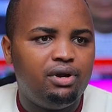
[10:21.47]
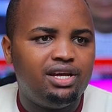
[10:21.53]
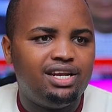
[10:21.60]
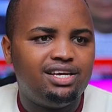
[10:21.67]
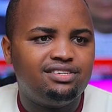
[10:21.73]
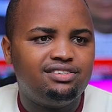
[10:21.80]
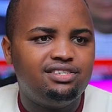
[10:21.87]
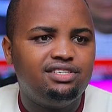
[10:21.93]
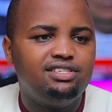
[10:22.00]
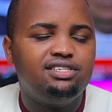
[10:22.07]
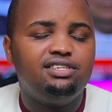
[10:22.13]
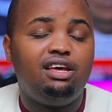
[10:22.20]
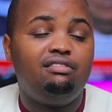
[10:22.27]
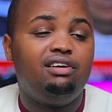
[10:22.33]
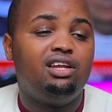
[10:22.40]
minus
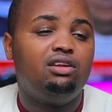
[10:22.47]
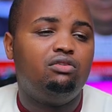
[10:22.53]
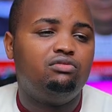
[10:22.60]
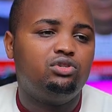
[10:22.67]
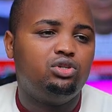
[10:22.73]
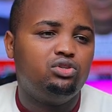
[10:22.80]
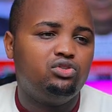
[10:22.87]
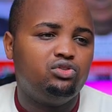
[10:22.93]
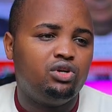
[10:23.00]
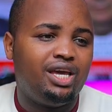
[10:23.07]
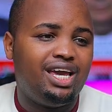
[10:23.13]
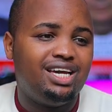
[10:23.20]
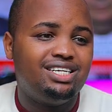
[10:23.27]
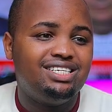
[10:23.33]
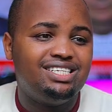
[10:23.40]
67, of course you
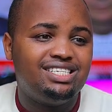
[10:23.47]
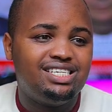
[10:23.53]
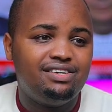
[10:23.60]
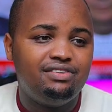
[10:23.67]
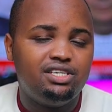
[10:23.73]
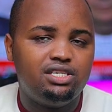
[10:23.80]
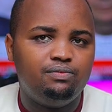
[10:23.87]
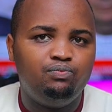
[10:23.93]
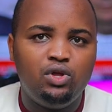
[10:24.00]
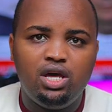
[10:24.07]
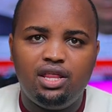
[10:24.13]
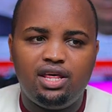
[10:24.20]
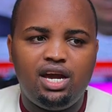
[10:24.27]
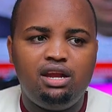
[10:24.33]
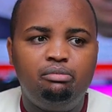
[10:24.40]
get 70.
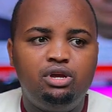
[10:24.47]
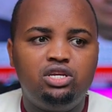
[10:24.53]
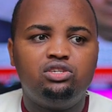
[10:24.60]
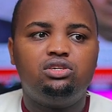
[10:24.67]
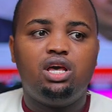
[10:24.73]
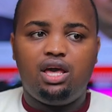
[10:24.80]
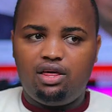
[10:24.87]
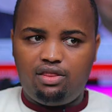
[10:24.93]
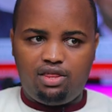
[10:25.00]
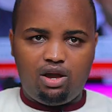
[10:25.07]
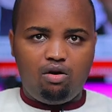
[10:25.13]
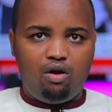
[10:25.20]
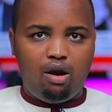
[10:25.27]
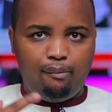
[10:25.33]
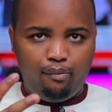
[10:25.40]
That means
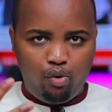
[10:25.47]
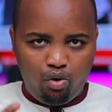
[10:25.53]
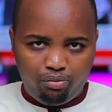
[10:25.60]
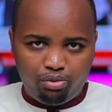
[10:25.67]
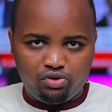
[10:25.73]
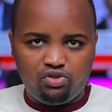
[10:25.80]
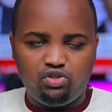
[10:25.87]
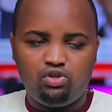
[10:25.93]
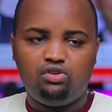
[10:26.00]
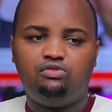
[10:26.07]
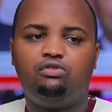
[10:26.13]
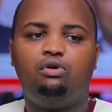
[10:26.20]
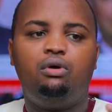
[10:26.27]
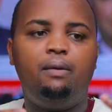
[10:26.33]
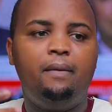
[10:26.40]
there are more position
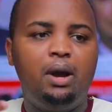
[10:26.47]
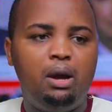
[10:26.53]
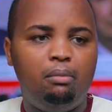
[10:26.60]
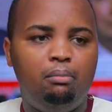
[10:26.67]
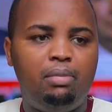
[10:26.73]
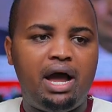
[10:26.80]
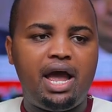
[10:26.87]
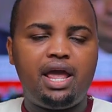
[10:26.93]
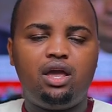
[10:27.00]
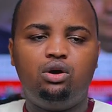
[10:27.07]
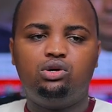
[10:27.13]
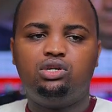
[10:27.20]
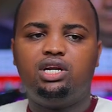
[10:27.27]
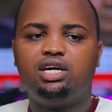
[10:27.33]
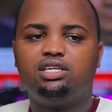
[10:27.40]
for buy
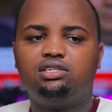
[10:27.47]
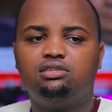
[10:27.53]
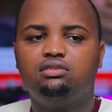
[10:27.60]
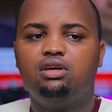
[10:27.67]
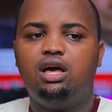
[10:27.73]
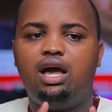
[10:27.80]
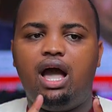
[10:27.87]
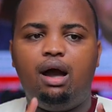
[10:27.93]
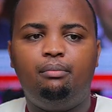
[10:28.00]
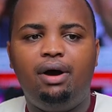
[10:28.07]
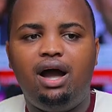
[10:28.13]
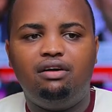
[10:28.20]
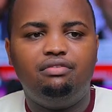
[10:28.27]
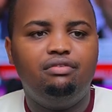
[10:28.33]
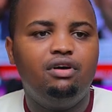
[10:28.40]
orders
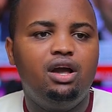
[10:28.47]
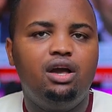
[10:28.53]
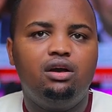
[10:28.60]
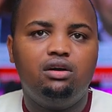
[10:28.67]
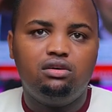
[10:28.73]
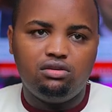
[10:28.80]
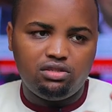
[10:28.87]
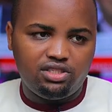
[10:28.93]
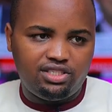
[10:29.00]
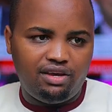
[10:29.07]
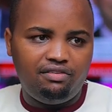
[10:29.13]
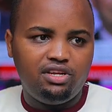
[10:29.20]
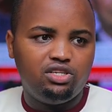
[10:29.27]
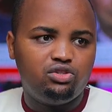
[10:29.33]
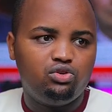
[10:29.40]
above
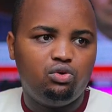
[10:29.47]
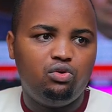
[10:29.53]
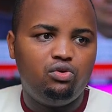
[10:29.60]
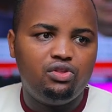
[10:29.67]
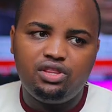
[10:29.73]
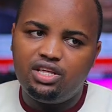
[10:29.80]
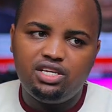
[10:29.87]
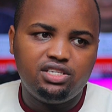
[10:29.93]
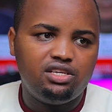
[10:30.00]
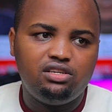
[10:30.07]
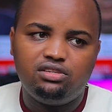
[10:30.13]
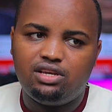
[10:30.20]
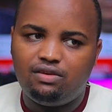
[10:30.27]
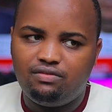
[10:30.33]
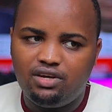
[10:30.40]
7. So this
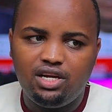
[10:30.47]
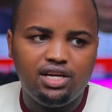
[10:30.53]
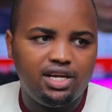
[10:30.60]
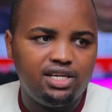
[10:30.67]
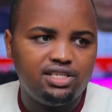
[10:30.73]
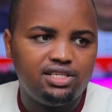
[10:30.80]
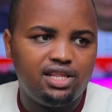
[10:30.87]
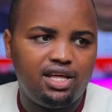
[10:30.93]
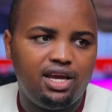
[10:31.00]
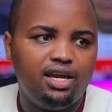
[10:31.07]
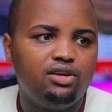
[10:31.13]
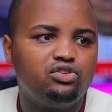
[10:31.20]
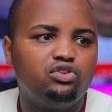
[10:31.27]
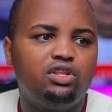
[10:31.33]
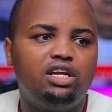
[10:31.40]
is a very nice
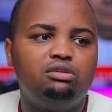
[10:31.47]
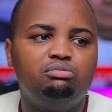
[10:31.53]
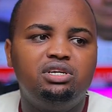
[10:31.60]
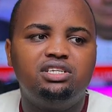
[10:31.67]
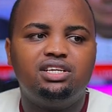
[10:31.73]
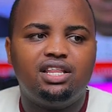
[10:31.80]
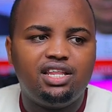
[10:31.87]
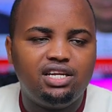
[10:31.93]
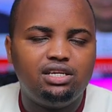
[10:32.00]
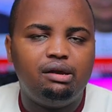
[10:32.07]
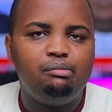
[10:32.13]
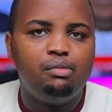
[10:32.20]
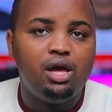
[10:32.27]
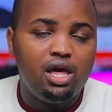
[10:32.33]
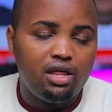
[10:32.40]
thing. So that means at that
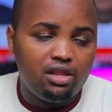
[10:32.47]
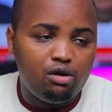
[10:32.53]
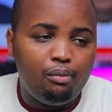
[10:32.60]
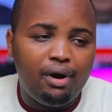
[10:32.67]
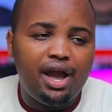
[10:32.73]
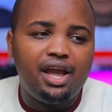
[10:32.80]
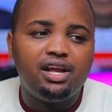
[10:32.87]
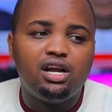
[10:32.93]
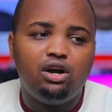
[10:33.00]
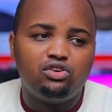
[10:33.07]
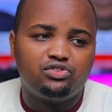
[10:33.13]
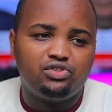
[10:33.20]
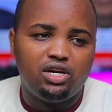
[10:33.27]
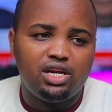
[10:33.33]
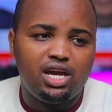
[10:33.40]
time they were buying
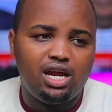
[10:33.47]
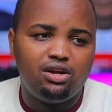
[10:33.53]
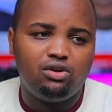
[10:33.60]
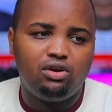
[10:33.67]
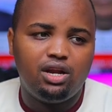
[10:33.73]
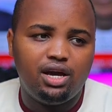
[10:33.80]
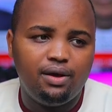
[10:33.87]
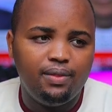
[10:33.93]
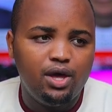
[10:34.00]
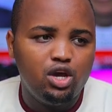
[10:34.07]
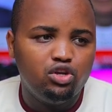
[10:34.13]
Australian dollar